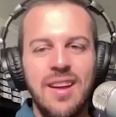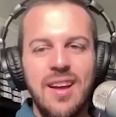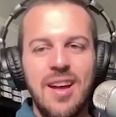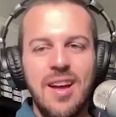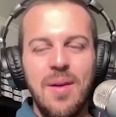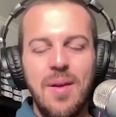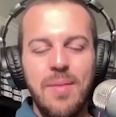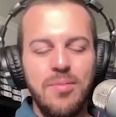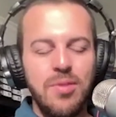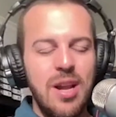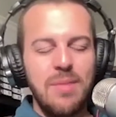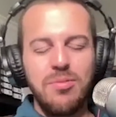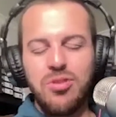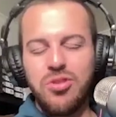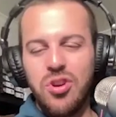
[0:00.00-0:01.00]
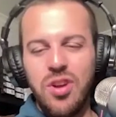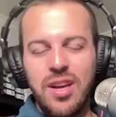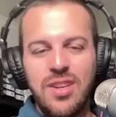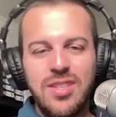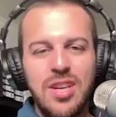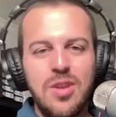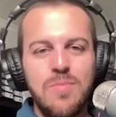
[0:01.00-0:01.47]
And I'm sure, like
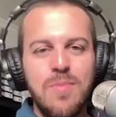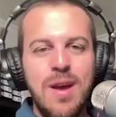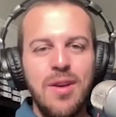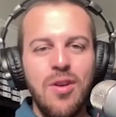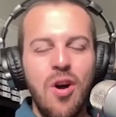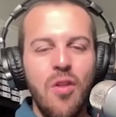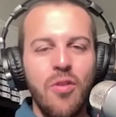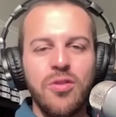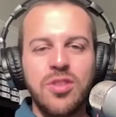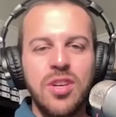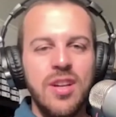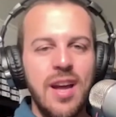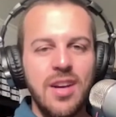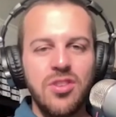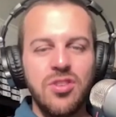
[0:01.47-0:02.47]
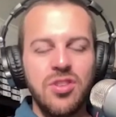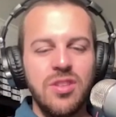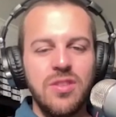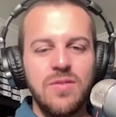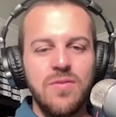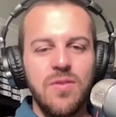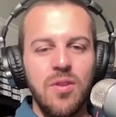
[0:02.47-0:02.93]
you said, you made all those
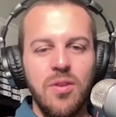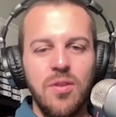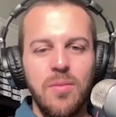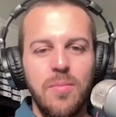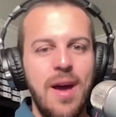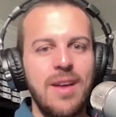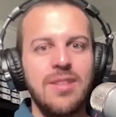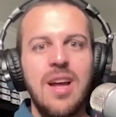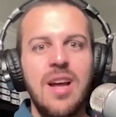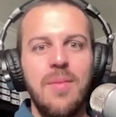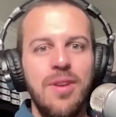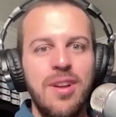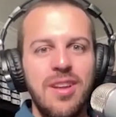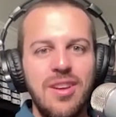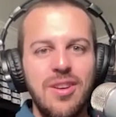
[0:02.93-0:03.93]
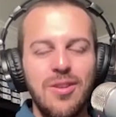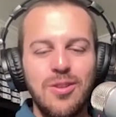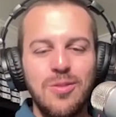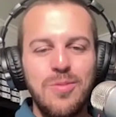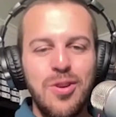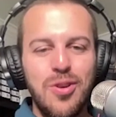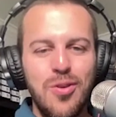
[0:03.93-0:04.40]
connections for the past how many years.
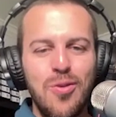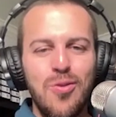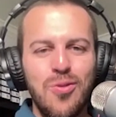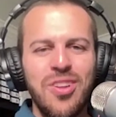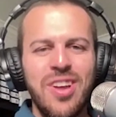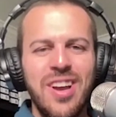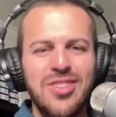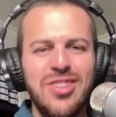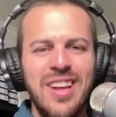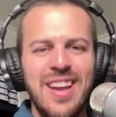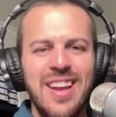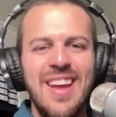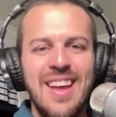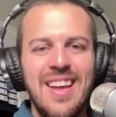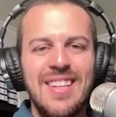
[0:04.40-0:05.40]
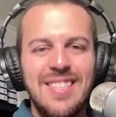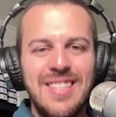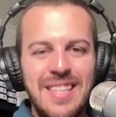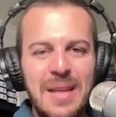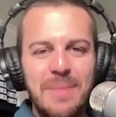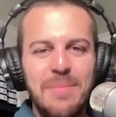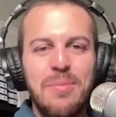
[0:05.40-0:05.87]
It'd be cool to actually like
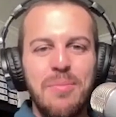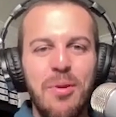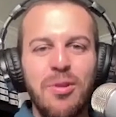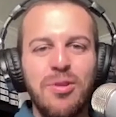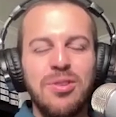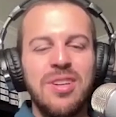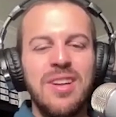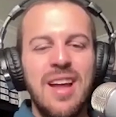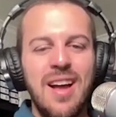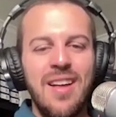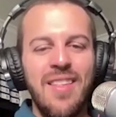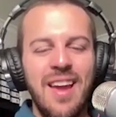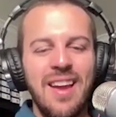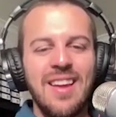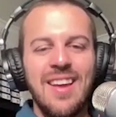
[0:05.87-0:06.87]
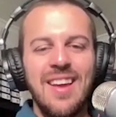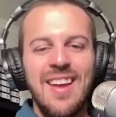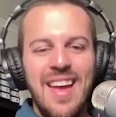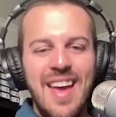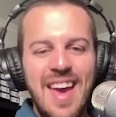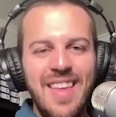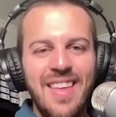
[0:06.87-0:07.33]
see them in person now. Like,
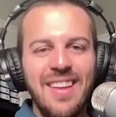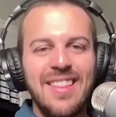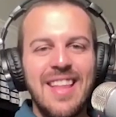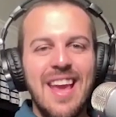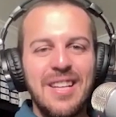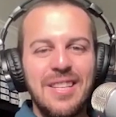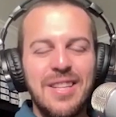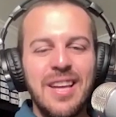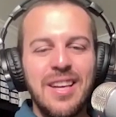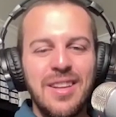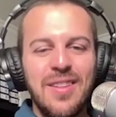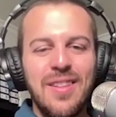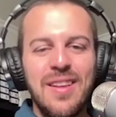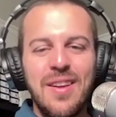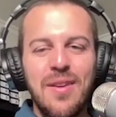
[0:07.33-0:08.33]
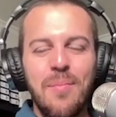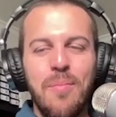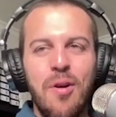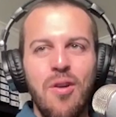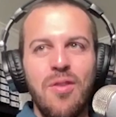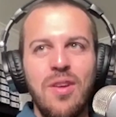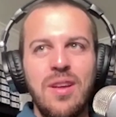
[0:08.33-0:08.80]
hey, like thanks, like,
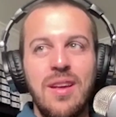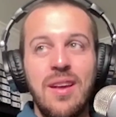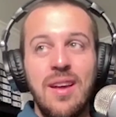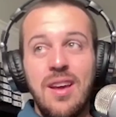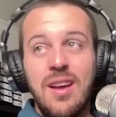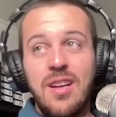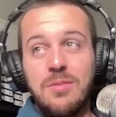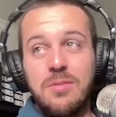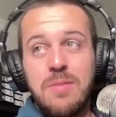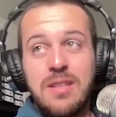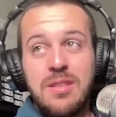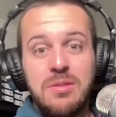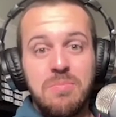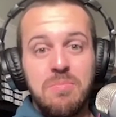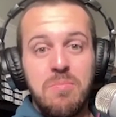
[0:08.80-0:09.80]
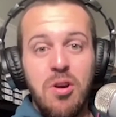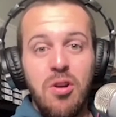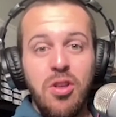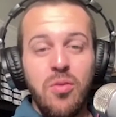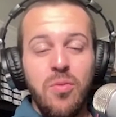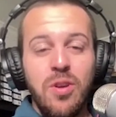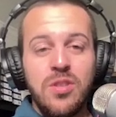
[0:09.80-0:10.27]
partly because that's
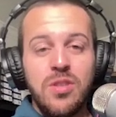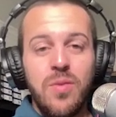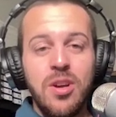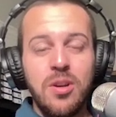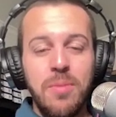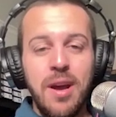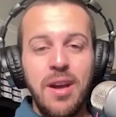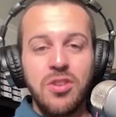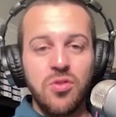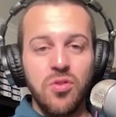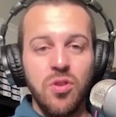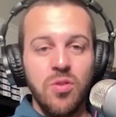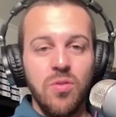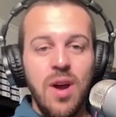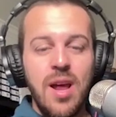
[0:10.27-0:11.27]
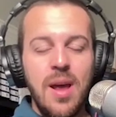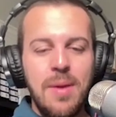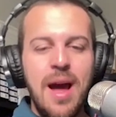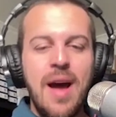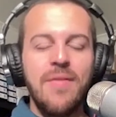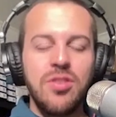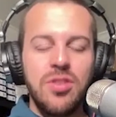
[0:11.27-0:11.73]
partly the reason why your page grew, right? I
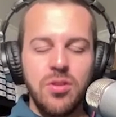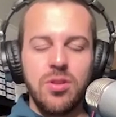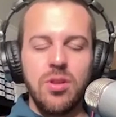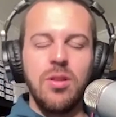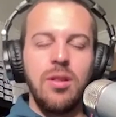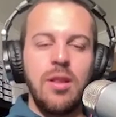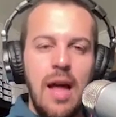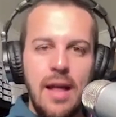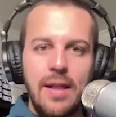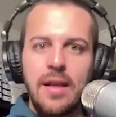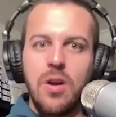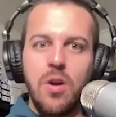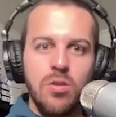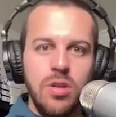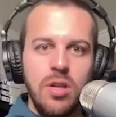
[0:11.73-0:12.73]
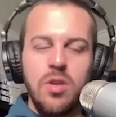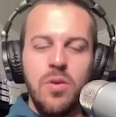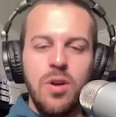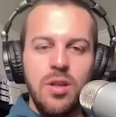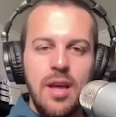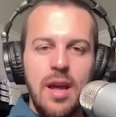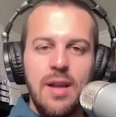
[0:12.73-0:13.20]
mean, obviously there's a lot that goes into
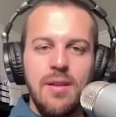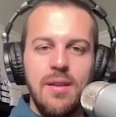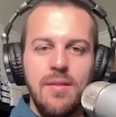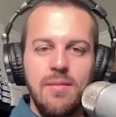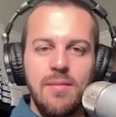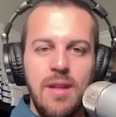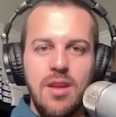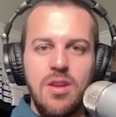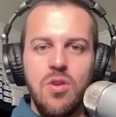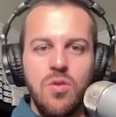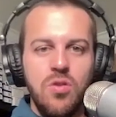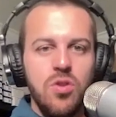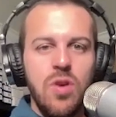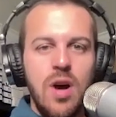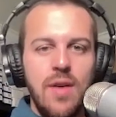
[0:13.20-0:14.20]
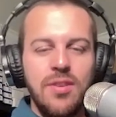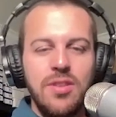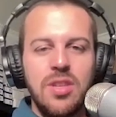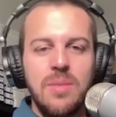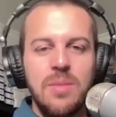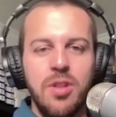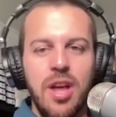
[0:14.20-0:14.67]
it that you do,
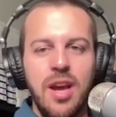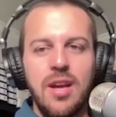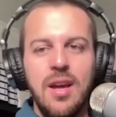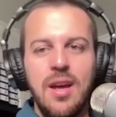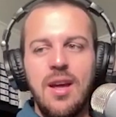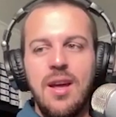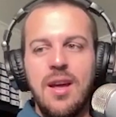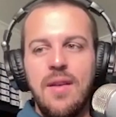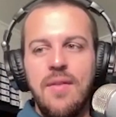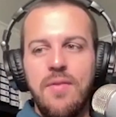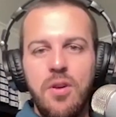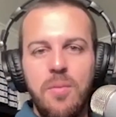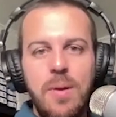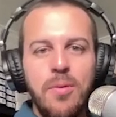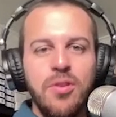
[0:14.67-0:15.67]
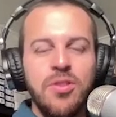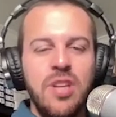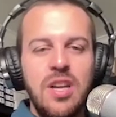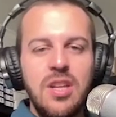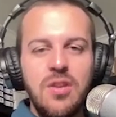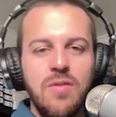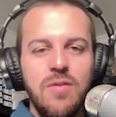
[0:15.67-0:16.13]
obviously, but like there are people are
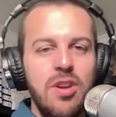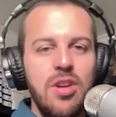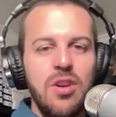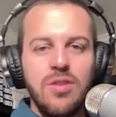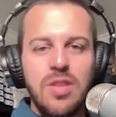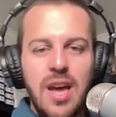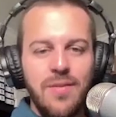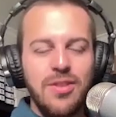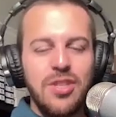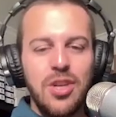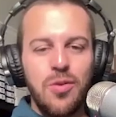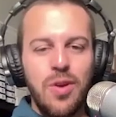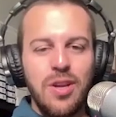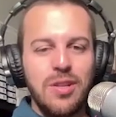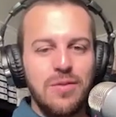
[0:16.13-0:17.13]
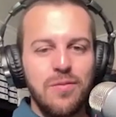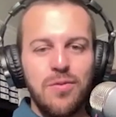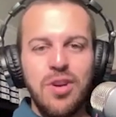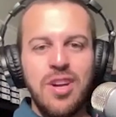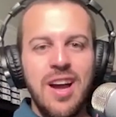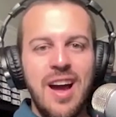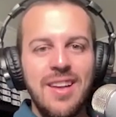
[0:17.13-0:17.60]
sending you videos every single week. It's
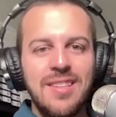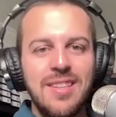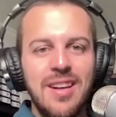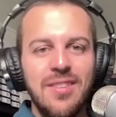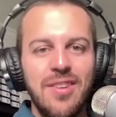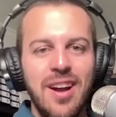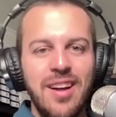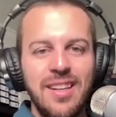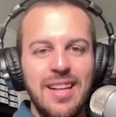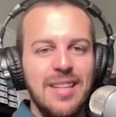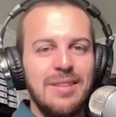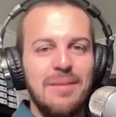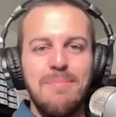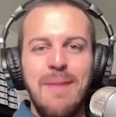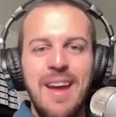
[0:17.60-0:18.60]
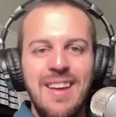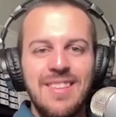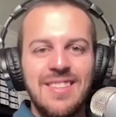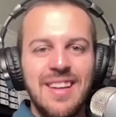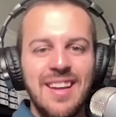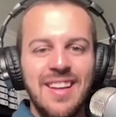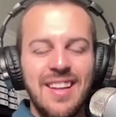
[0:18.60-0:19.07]
free content, right? Like that's
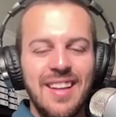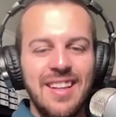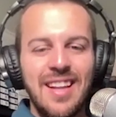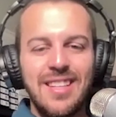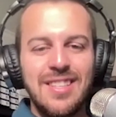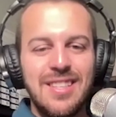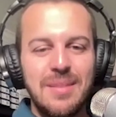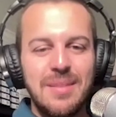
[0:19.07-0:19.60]
amazing. Like that's,